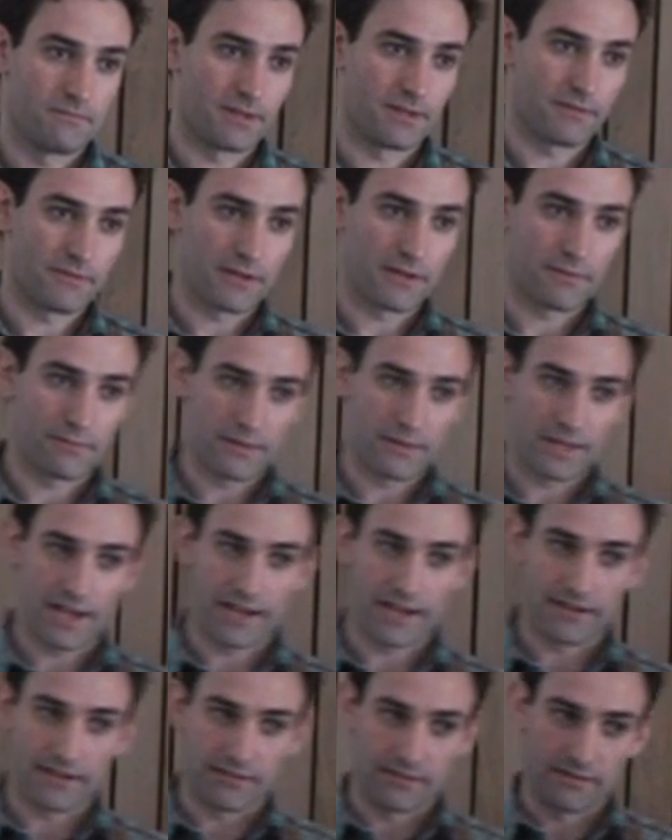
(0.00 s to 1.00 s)
between
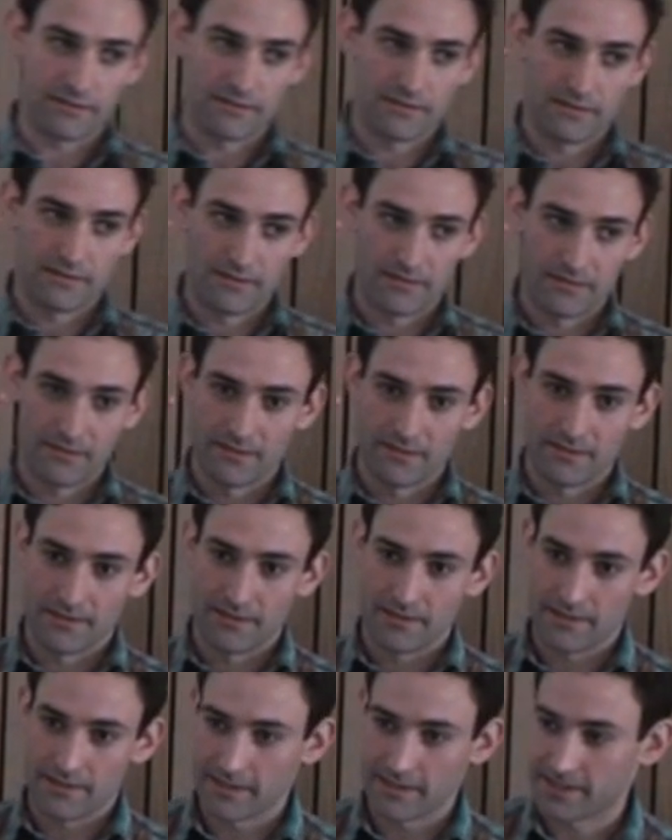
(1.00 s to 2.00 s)
playing
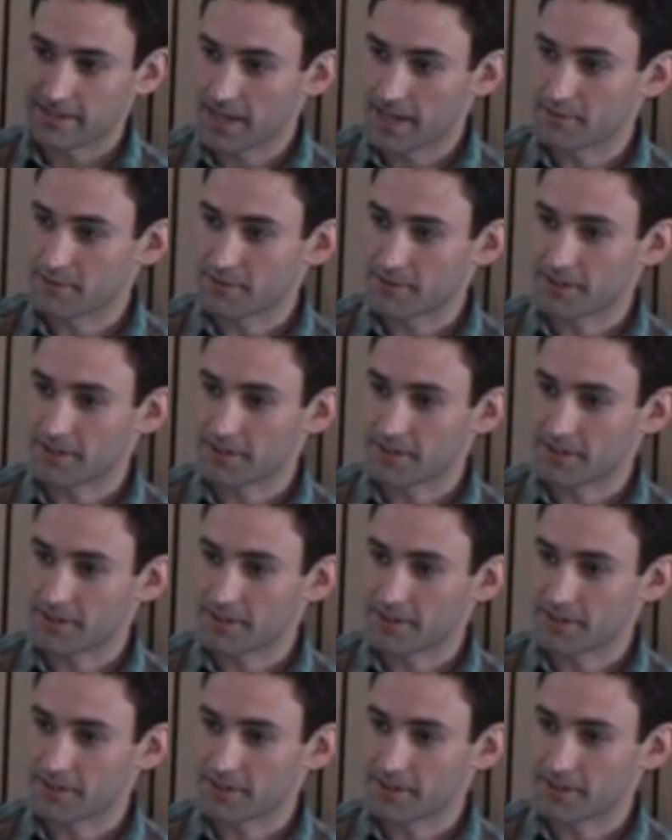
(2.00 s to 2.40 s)
the same